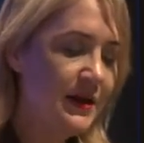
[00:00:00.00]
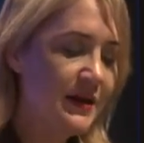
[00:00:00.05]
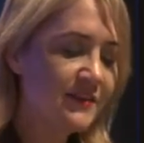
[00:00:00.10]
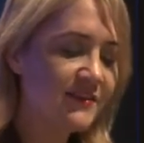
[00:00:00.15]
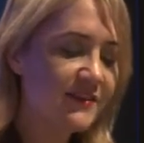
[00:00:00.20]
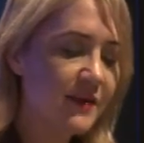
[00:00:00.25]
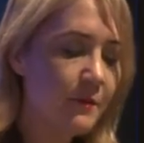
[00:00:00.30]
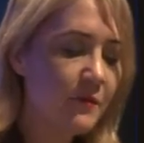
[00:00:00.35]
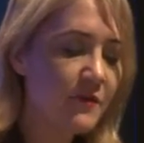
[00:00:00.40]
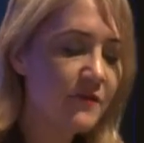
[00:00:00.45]

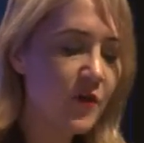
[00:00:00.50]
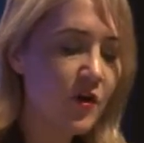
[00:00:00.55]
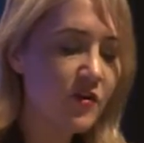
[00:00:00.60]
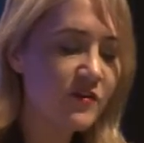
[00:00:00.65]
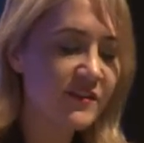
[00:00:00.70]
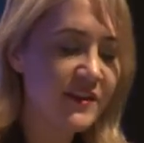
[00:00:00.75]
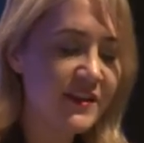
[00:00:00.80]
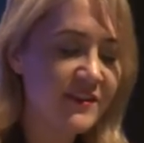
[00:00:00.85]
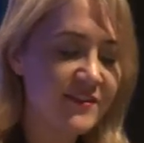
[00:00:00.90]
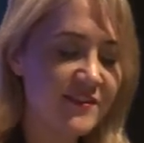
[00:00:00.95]
Some of
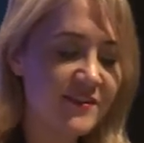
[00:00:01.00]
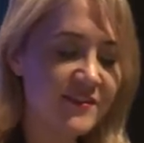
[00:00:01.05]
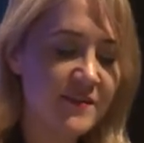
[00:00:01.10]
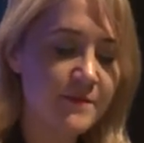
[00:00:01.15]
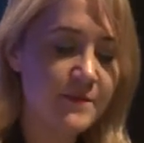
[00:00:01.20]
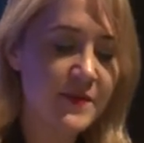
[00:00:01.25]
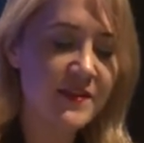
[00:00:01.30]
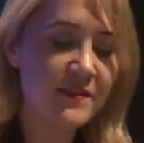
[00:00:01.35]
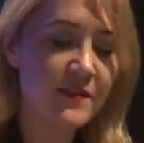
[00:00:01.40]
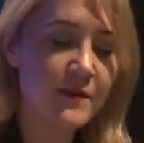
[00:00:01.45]
those lessons
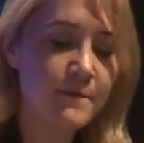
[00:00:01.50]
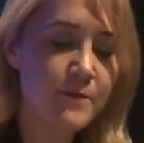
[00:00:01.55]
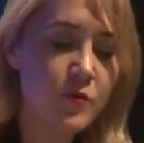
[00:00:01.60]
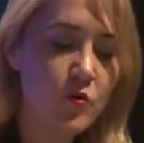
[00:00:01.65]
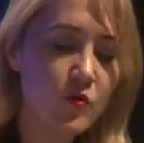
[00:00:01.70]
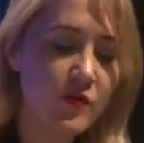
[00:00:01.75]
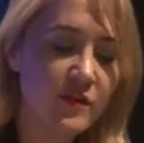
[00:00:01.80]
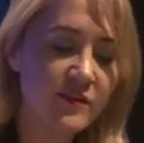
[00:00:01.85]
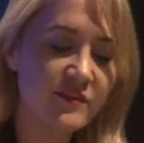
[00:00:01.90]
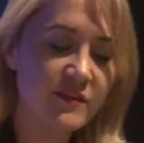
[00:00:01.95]
have been the
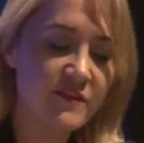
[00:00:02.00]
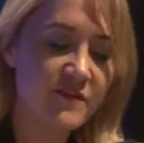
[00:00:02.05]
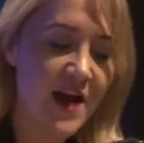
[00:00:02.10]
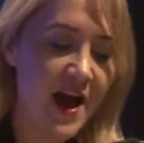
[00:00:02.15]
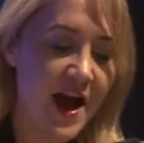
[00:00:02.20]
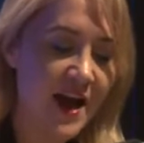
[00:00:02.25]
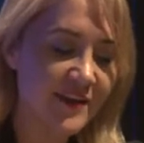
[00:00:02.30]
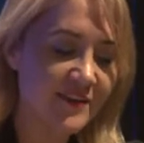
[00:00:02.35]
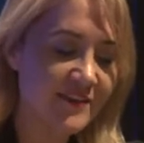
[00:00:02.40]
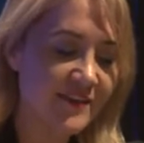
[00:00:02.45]
importance of
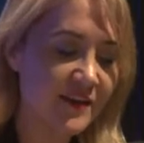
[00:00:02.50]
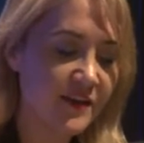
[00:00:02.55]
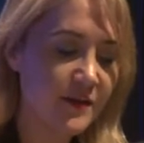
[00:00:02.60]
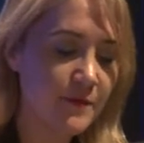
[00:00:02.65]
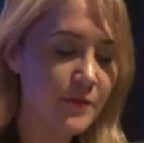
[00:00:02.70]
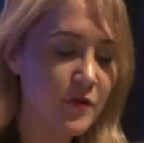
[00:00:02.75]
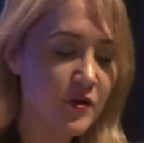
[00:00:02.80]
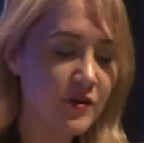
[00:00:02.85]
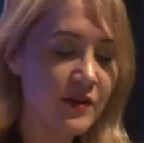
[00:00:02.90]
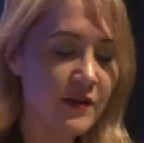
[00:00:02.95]
harnessing
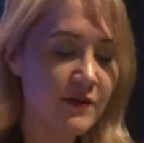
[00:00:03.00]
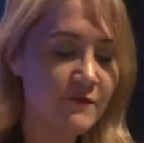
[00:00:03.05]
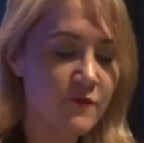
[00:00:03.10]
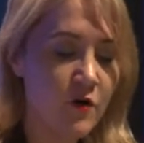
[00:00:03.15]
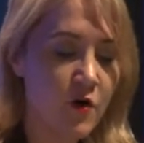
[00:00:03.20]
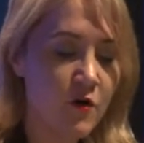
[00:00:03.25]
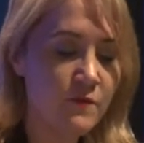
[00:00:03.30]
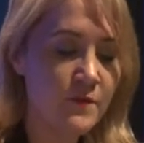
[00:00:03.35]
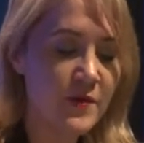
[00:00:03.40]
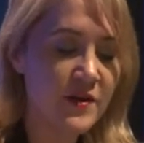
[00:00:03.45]
community
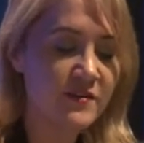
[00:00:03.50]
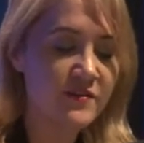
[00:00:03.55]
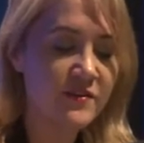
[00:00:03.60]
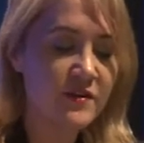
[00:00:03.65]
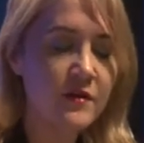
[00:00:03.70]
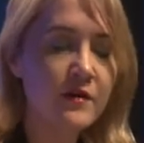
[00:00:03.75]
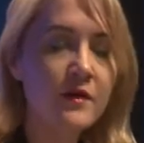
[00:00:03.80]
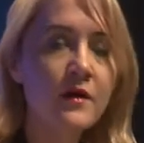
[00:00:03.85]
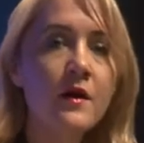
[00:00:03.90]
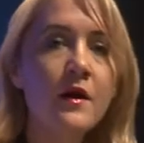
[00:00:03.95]
involvement
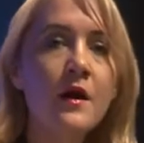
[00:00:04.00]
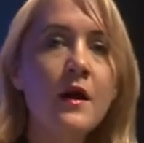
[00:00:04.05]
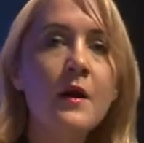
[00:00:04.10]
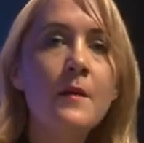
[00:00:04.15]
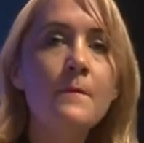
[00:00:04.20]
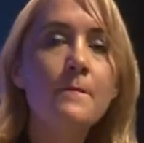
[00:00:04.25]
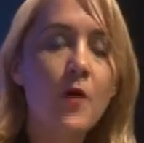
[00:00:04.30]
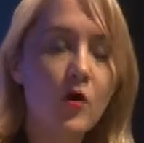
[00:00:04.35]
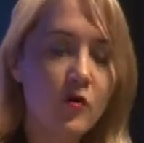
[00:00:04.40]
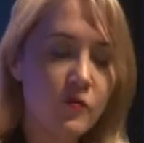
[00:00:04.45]

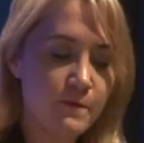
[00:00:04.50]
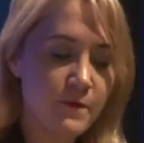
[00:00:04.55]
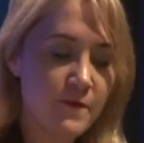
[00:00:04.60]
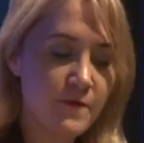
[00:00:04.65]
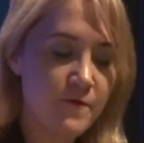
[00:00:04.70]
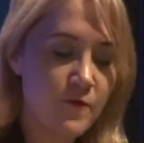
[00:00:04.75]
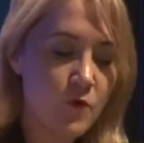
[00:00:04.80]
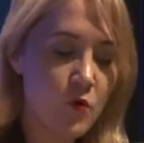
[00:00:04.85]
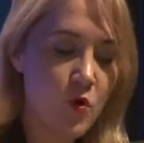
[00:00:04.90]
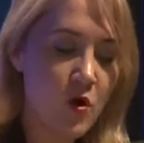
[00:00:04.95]
both
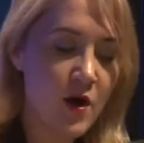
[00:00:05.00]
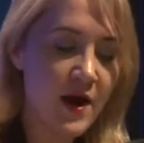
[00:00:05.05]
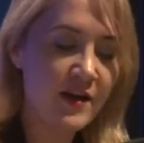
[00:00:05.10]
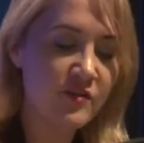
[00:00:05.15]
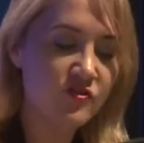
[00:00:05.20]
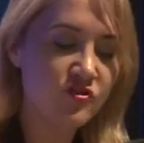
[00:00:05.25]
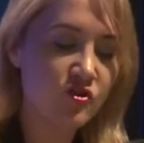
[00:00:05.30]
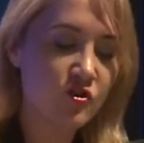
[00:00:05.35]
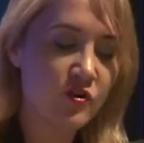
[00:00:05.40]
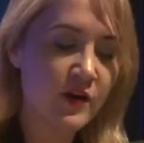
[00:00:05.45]
before
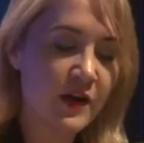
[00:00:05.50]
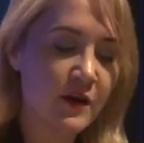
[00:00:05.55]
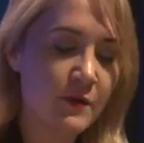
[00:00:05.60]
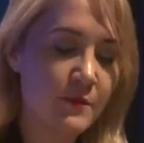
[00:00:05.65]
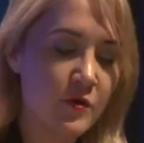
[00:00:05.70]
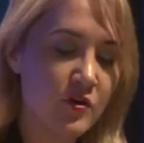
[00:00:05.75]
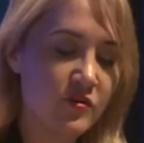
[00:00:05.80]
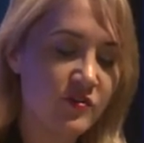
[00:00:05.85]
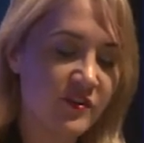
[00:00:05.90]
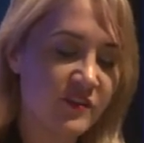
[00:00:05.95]
and during an
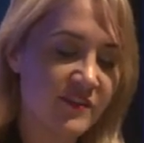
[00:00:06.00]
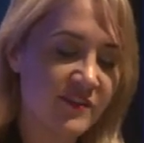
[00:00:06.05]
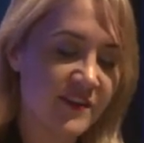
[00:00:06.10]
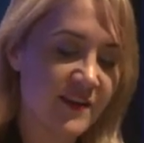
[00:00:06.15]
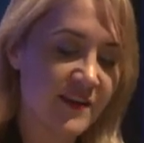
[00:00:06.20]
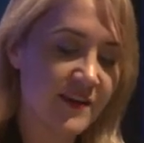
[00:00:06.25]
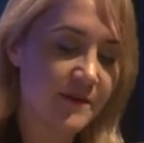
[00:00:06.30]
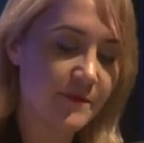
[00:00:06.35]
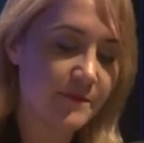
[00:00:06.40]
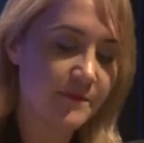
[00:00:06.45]

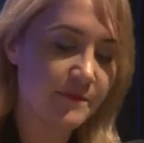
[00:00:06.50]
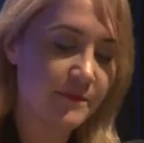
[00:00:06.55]
emergency.